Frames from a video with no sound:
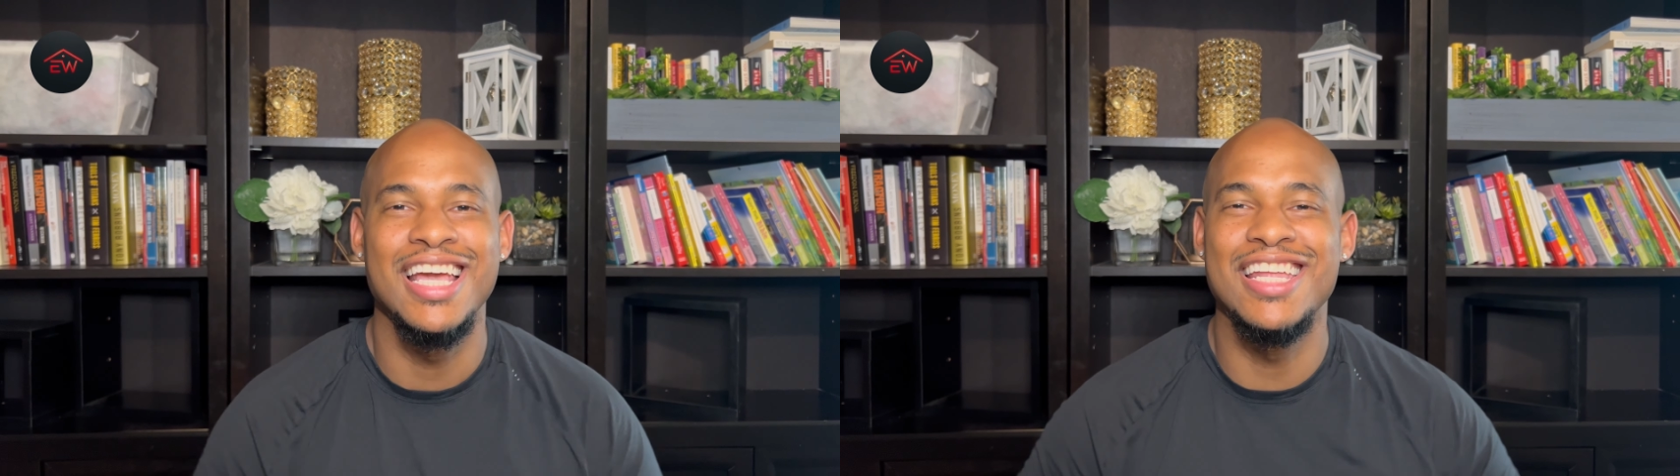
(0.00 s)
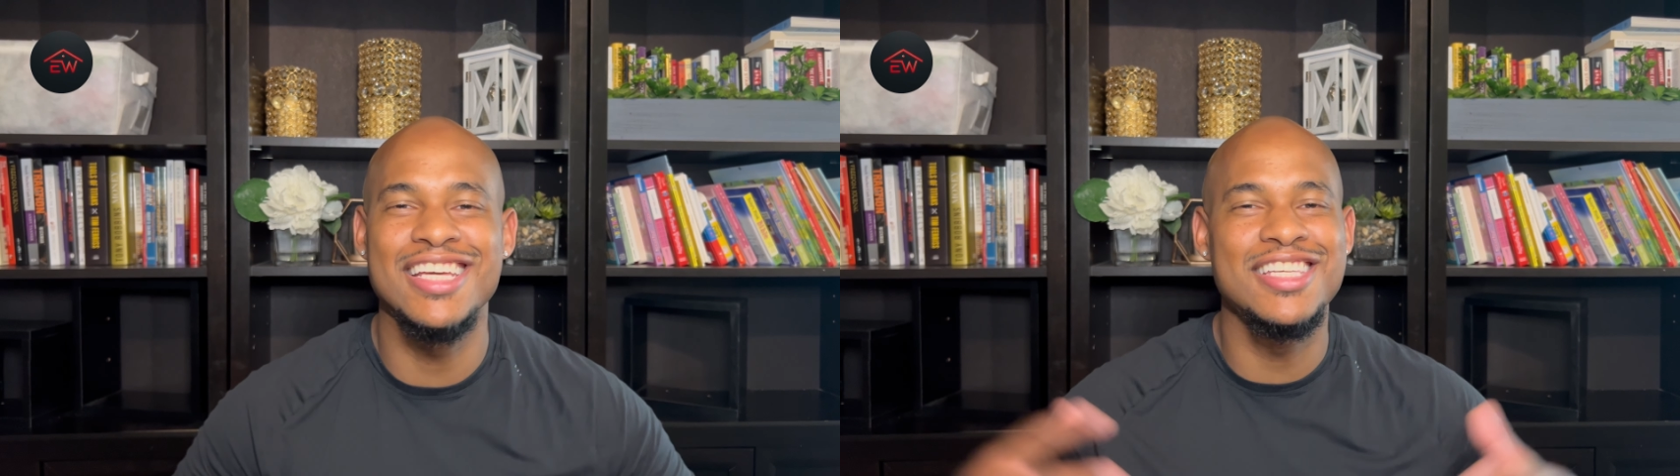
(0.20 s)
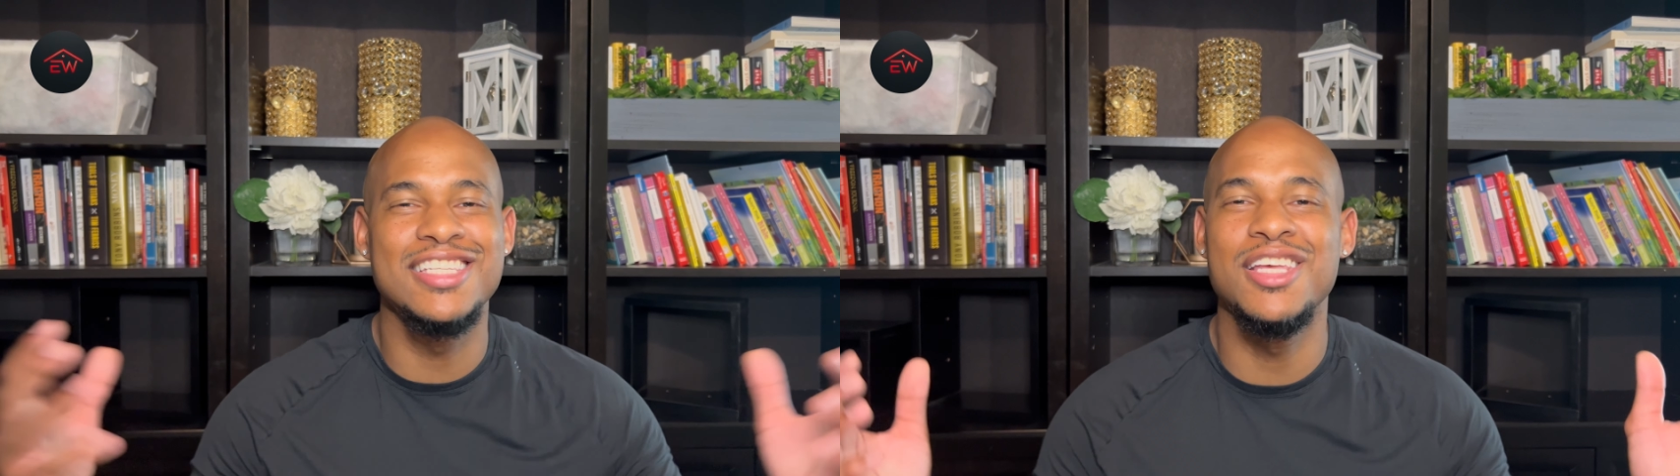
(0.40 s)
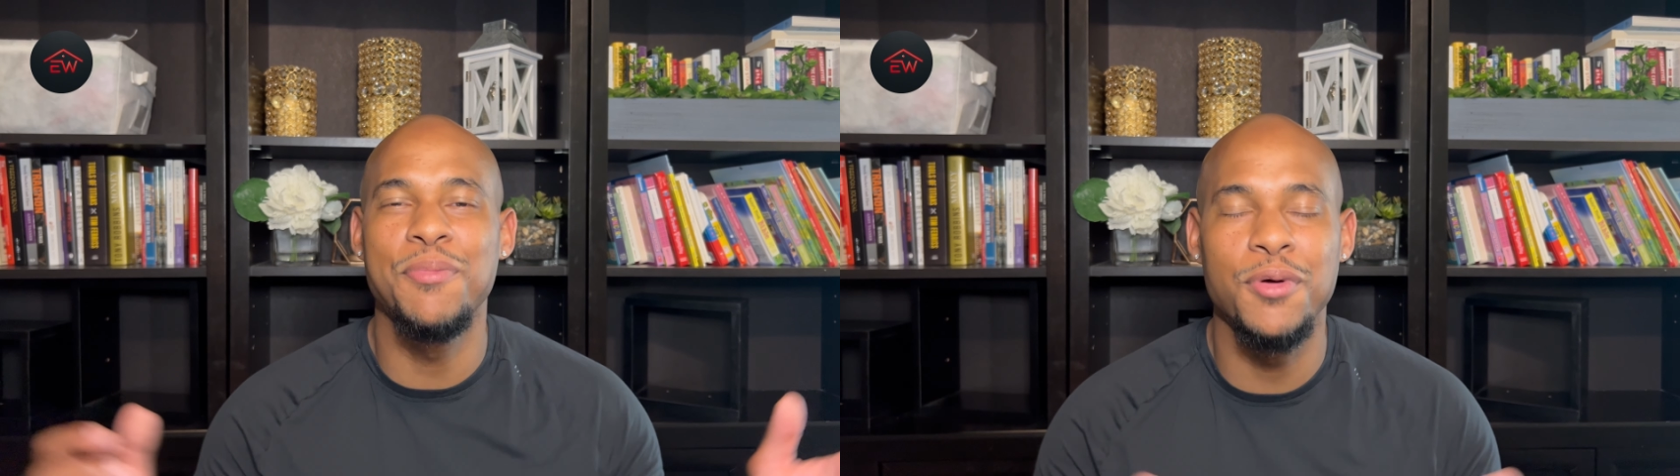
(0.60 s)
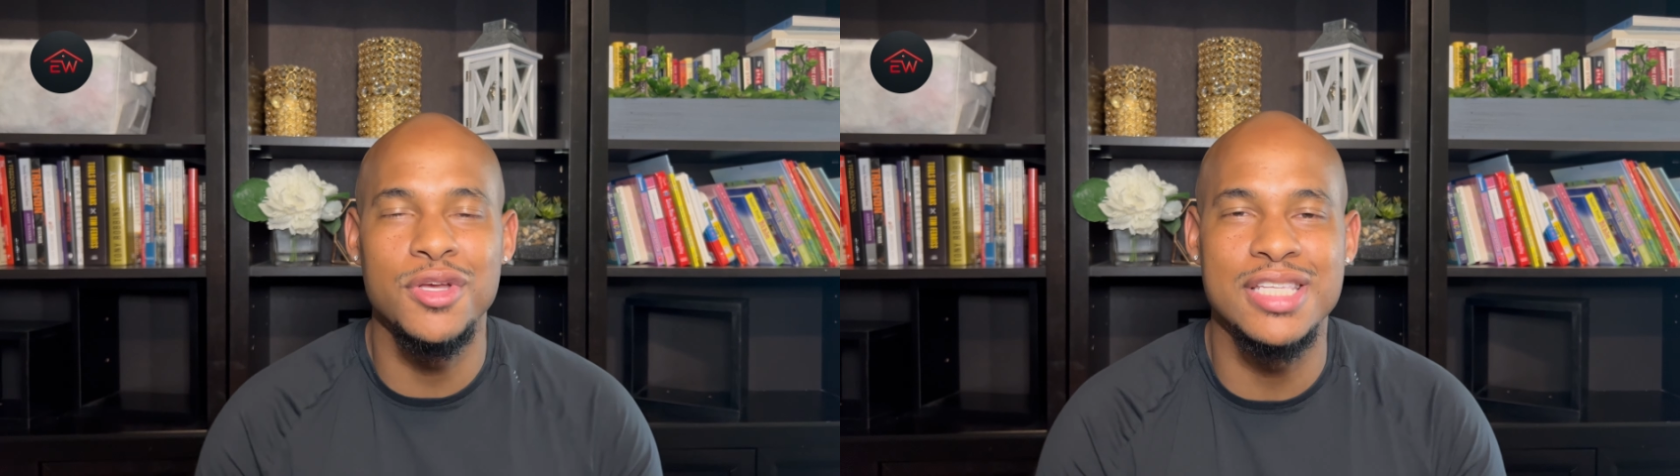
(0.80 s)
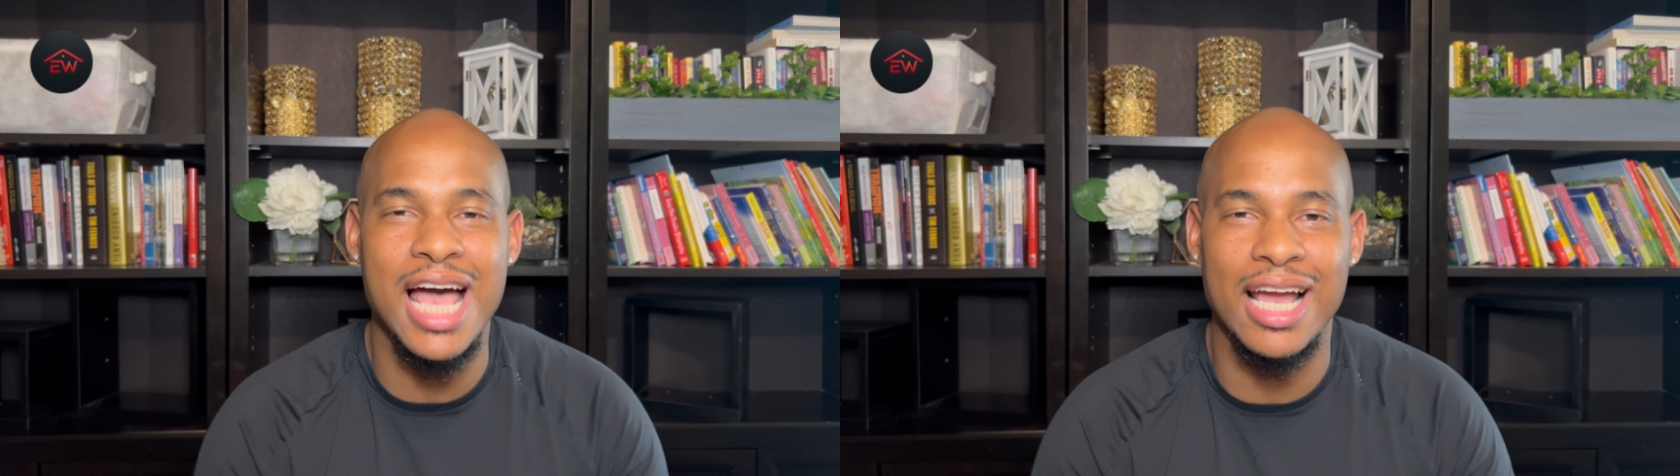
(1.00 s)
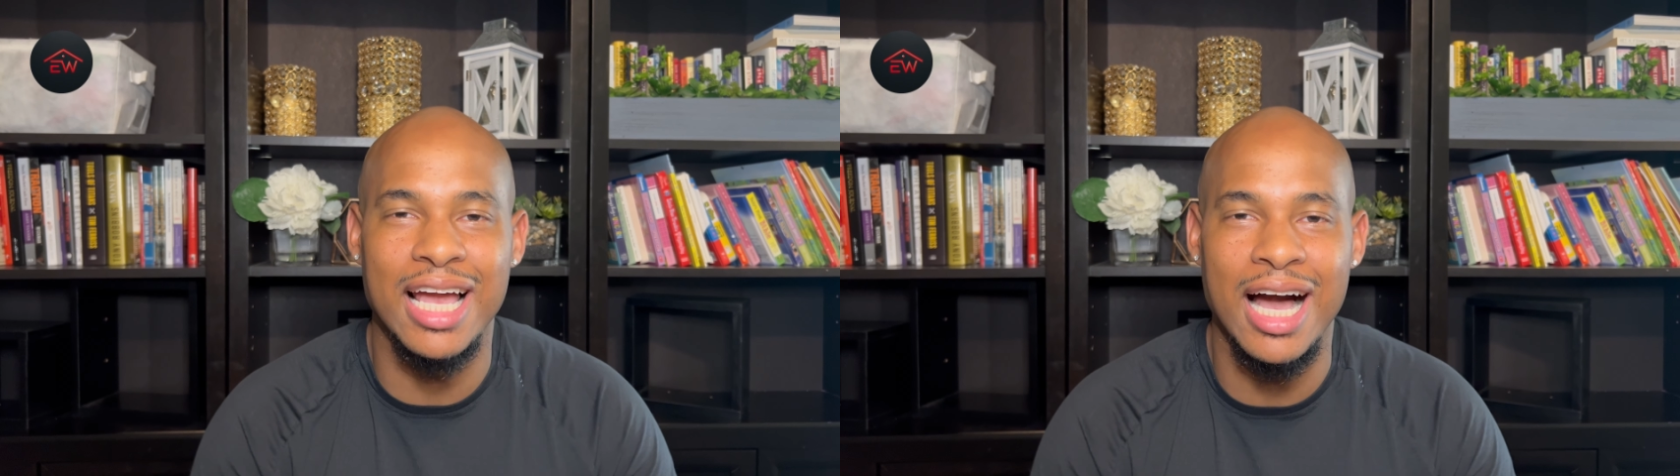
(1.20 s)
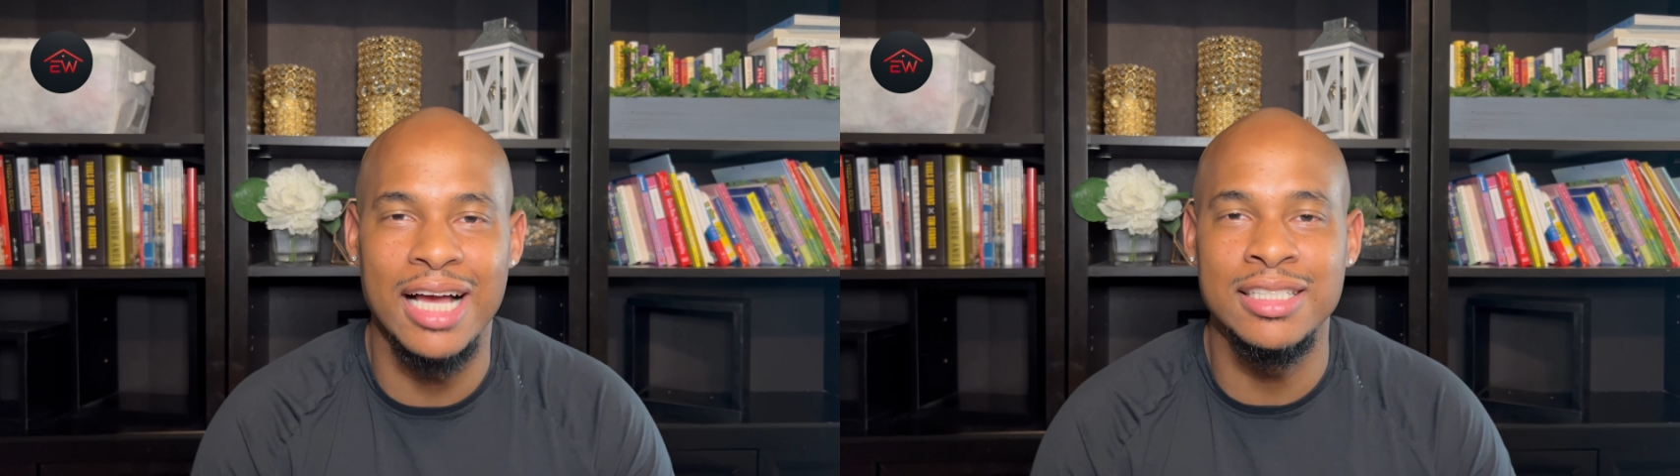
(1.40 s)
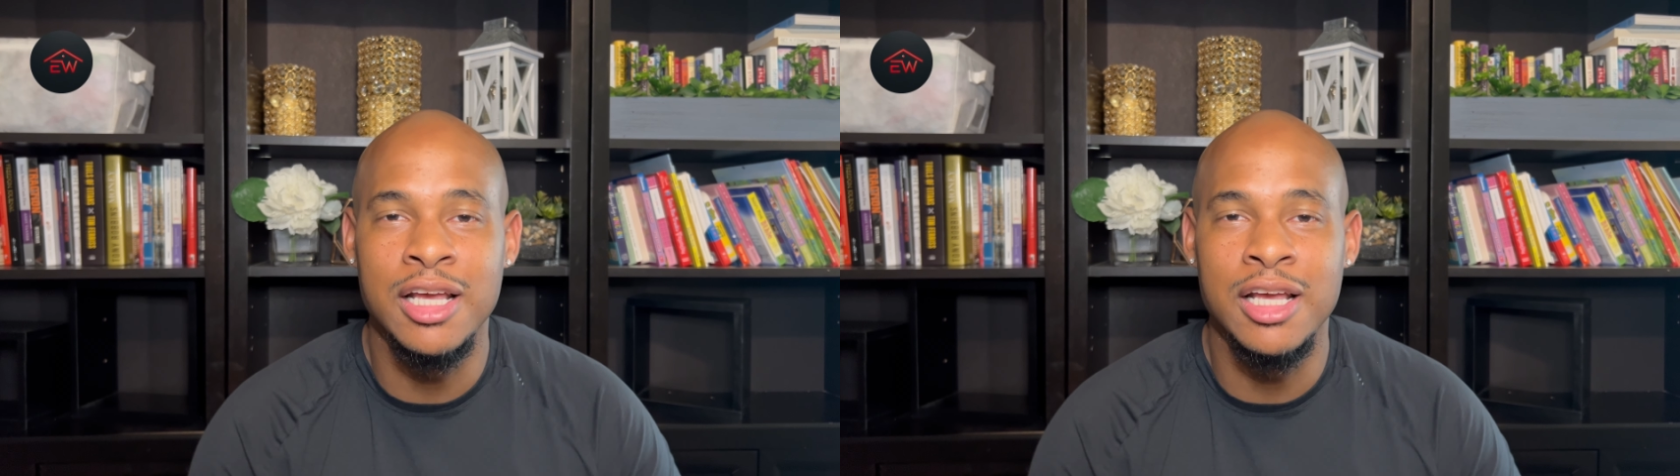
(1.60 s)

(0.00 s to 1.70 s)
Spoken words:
And it's as simple as that, guys.